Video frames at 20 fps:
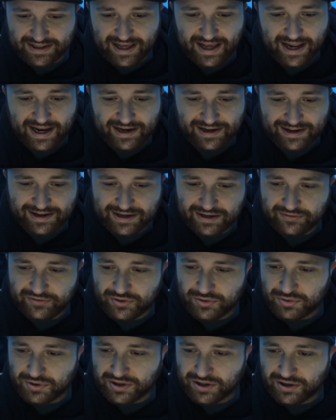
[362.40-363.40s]
K&N if
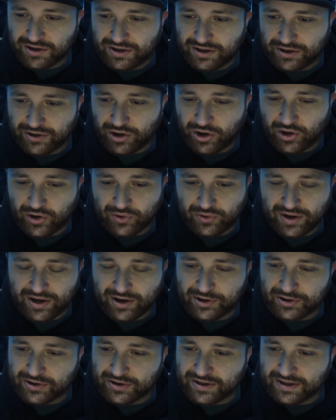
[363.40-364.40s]
you want an
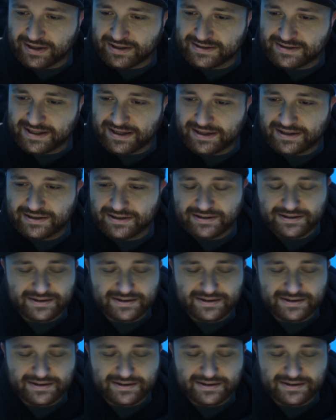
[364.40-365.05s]
all-around good intake.